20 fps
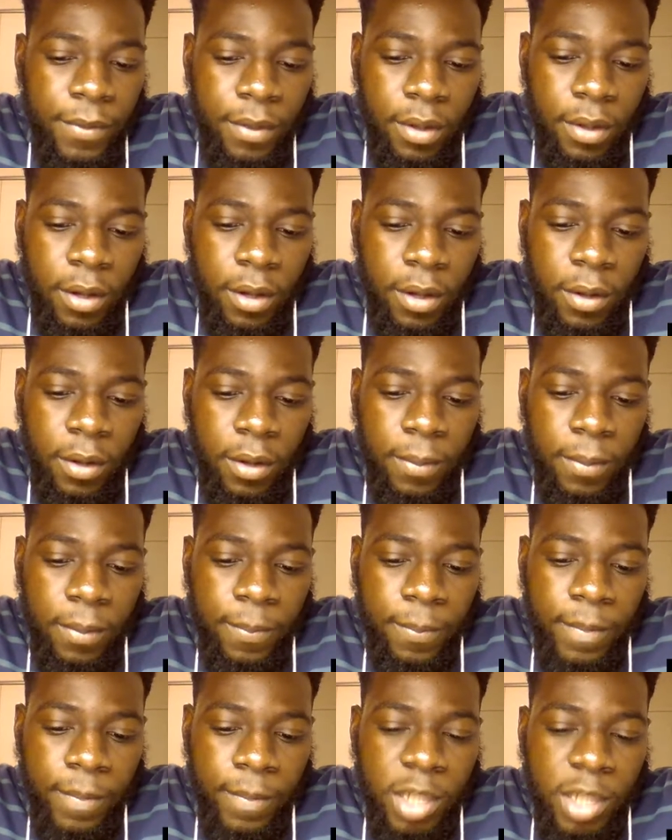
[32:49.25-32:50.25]

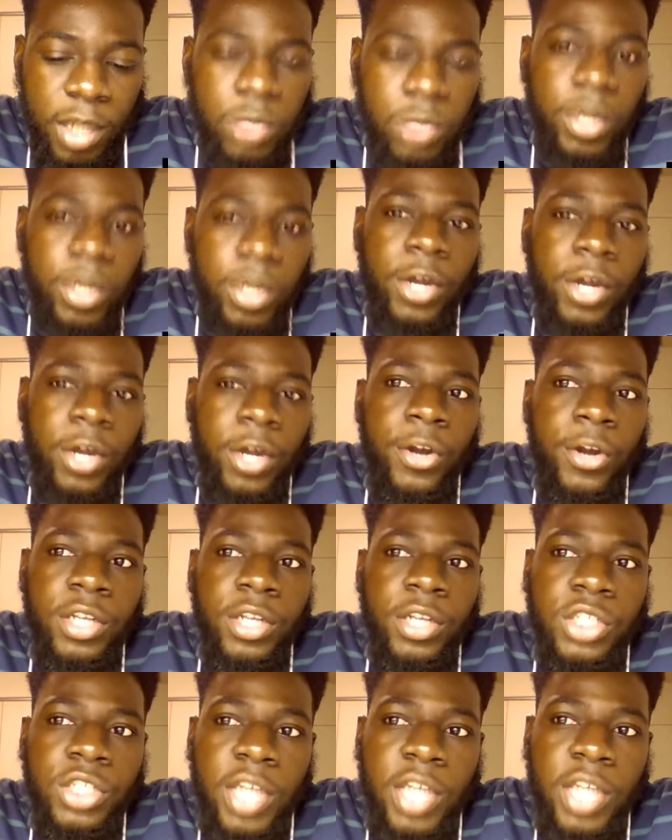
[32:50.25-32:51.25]
I just want to
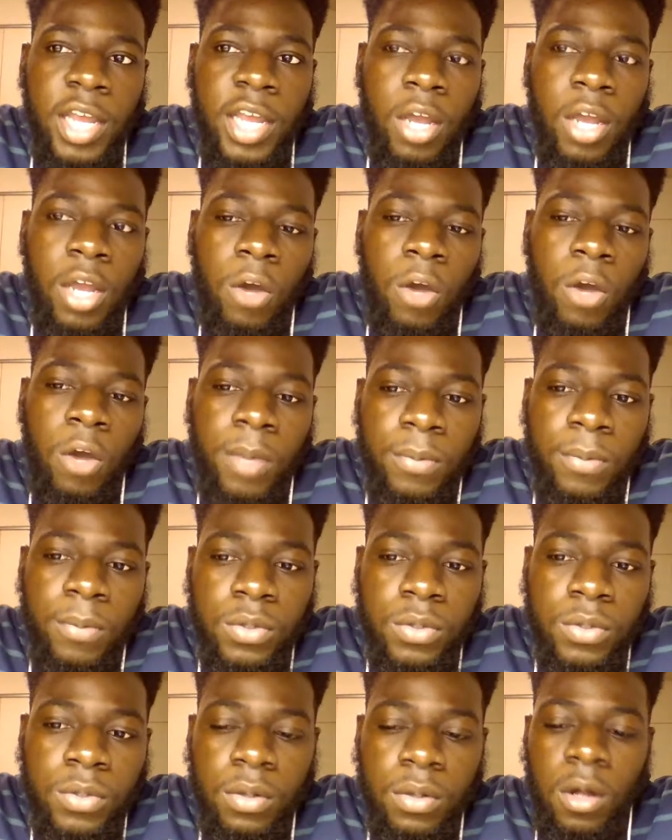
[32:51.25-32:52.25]
encourage any and all people
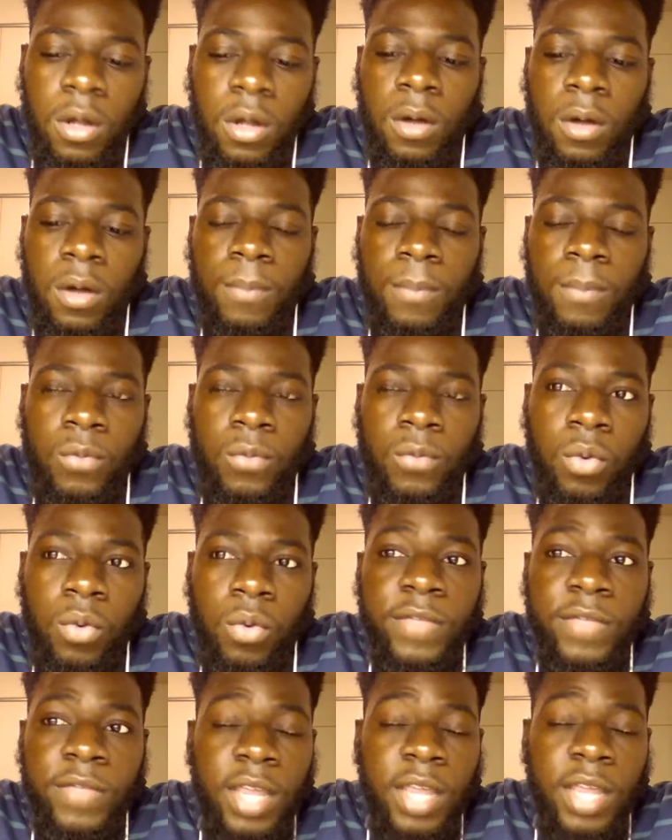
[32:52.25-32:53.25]
who are
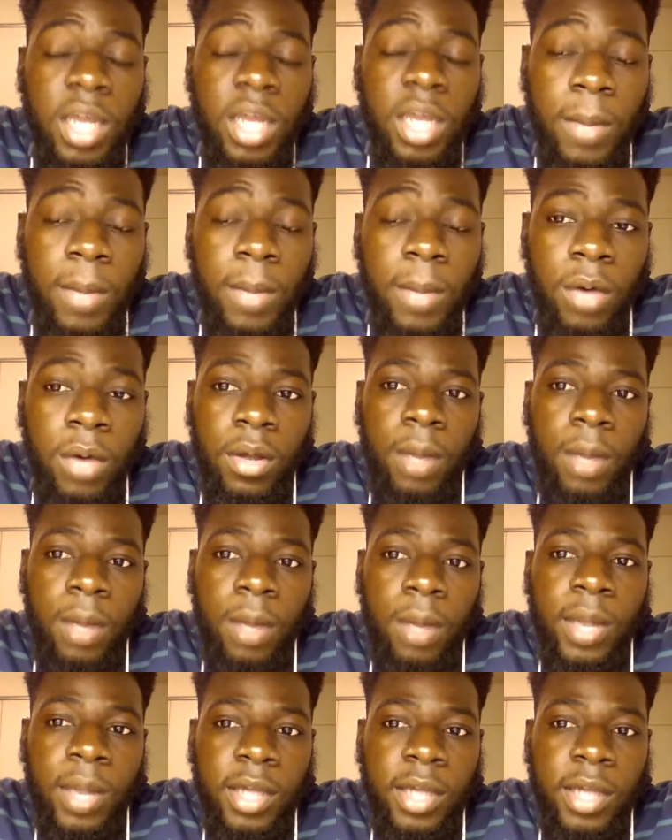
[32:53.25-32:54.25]
even thinking about
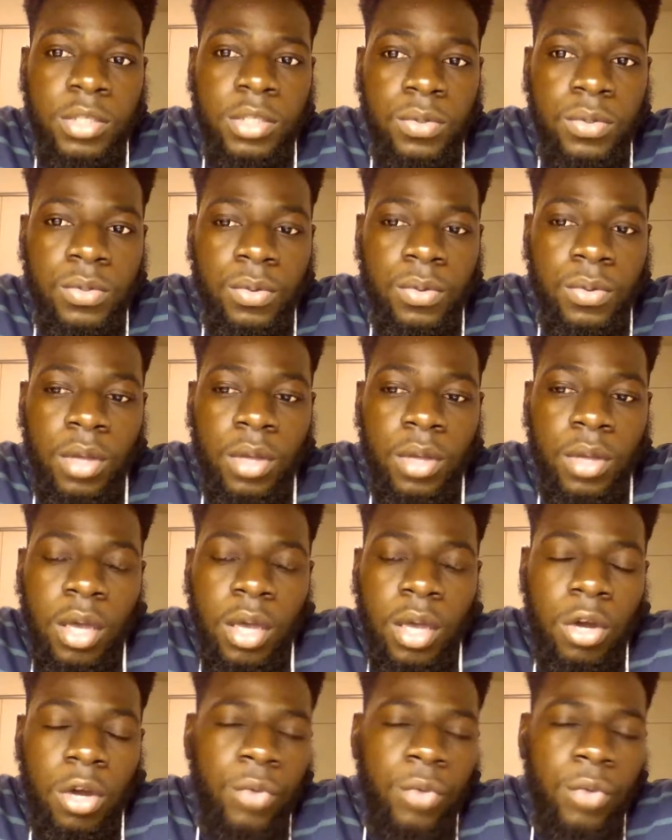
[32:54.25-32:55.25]
applying to
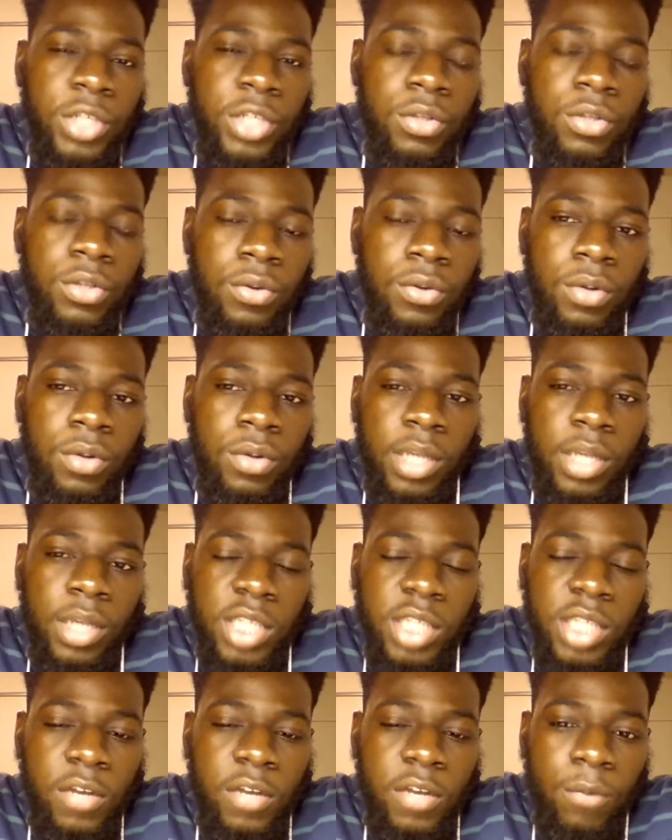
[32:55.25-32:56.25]
a regional
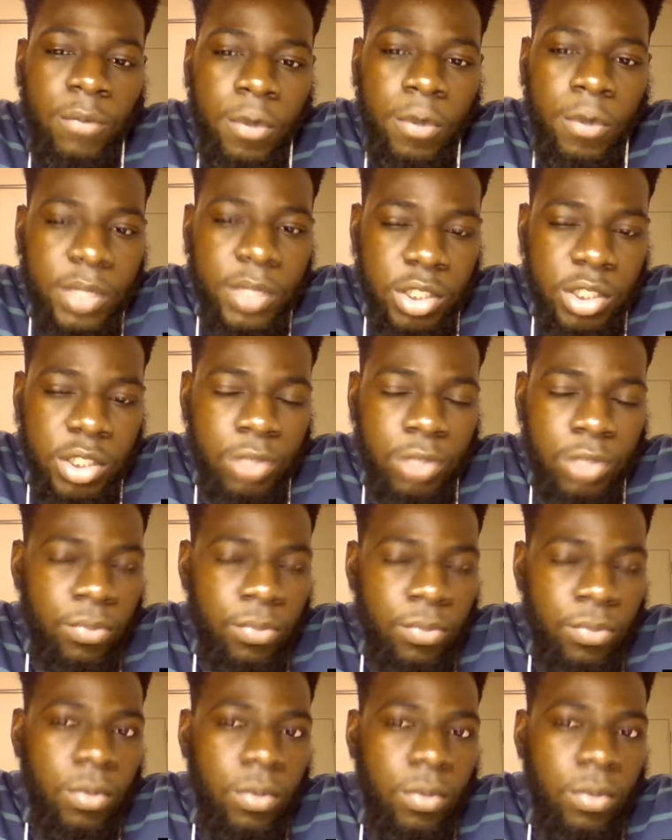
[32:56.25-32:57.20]
executive board position,